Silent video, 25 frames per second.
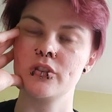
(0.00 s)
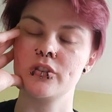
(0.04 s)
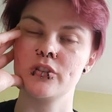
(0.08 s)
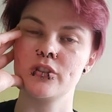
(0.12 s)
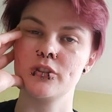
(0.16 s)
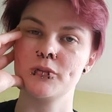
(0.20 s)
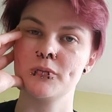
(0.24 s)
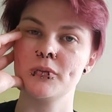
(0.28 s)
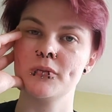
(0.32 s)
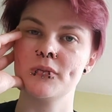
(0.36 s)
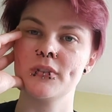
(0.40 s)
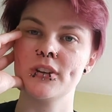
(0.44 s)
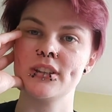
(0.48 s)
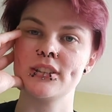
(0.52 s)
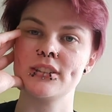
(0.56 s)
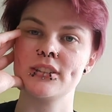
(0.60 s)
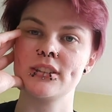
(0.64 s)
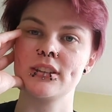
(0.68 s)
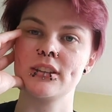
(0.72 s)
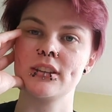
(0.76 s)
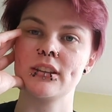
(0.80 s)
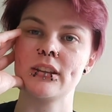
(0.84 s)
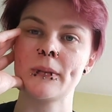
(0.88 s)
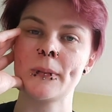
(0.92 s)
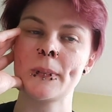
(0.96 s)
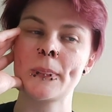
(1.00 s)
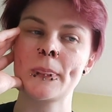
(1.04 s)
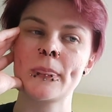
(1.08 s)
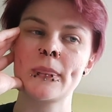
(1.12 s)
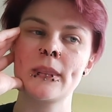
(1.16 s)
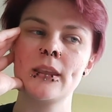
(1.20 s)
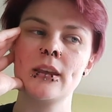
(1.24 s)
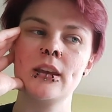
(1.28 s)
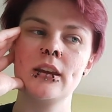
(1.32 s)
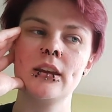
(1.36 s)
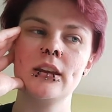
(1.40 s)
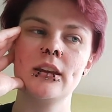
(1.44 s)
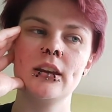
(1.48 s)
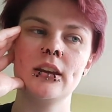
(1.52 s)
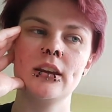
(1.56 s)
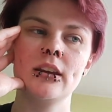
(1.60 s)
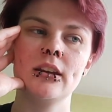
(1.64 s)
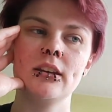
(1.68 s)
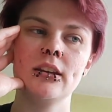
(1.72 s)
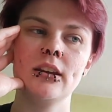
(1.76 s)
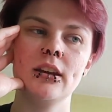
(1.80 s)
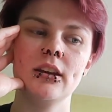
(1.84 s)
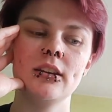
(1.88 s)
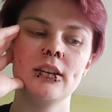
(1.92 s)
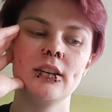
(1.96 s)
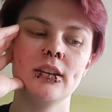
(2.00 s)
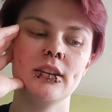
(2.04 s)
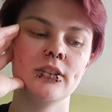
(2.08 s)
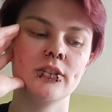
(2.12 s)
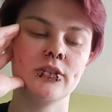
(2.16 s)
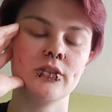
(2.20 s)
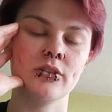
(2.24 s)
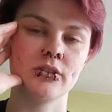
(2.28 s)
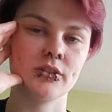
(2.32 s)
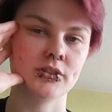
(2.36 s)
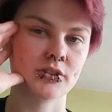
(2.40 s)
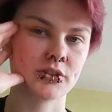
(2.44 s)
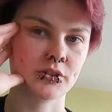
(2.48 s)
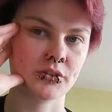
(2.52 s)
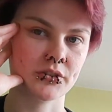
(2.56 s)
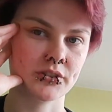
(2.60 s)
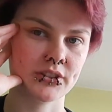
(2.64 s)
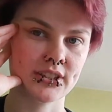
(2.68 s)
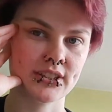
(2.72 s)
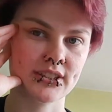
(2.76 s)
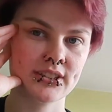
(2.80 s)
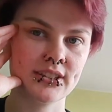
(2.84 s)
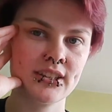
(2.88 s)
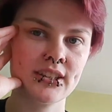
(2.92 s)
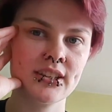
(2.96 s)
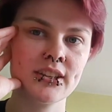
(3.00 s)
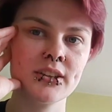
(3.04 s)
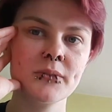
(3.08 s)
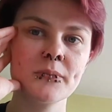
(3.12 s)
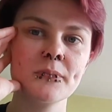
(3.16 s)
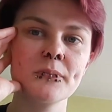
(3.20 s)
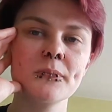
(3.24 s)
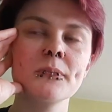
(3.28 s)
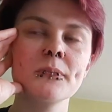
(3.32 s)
she's supervising is also autistic.